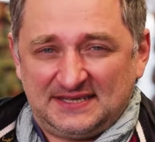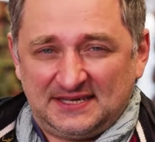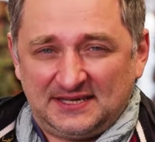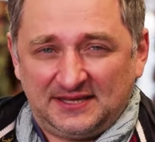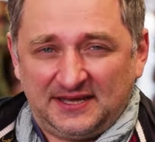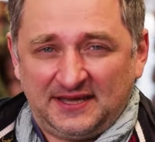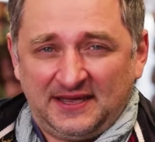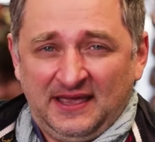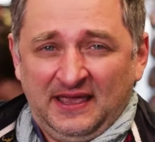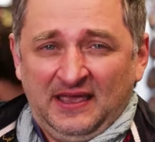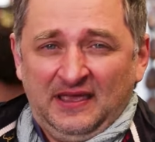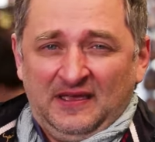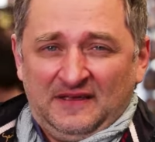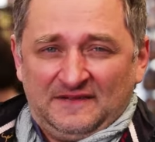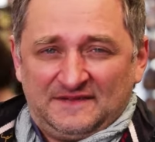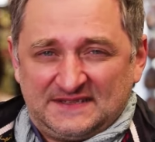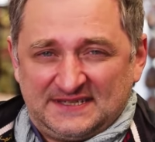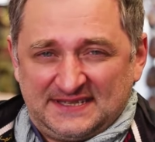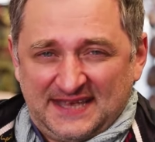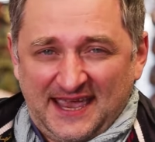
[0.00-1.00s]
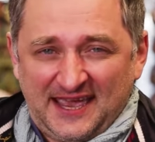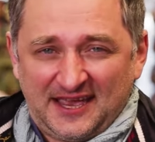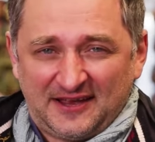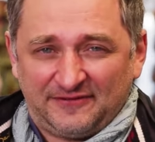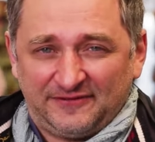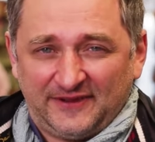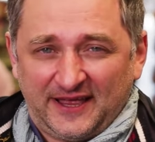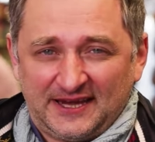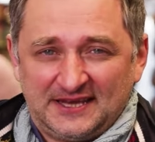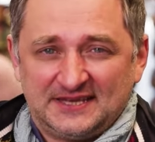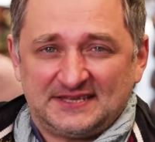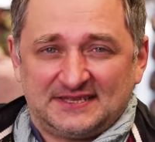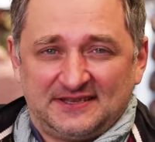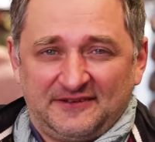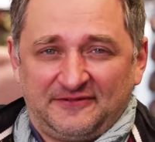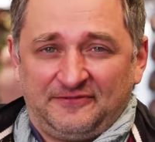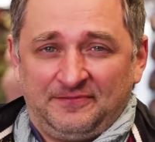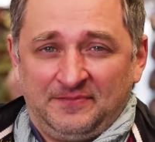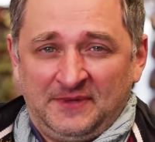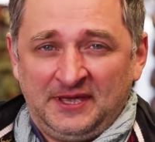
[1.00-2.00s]
source of energy for all the
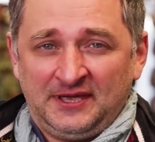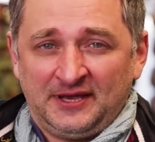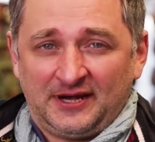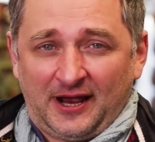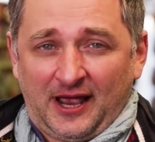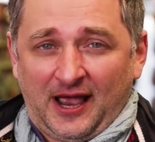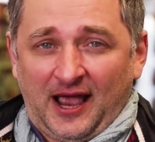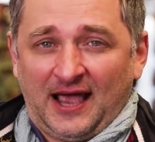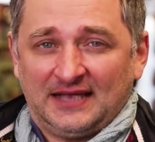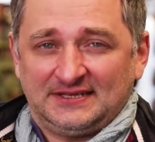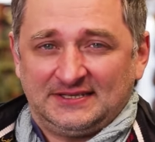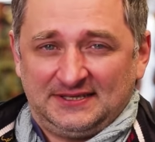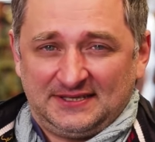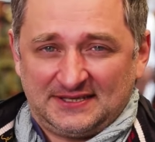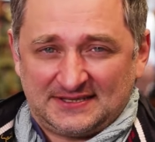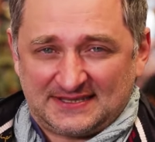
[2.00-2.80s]
florists in the world.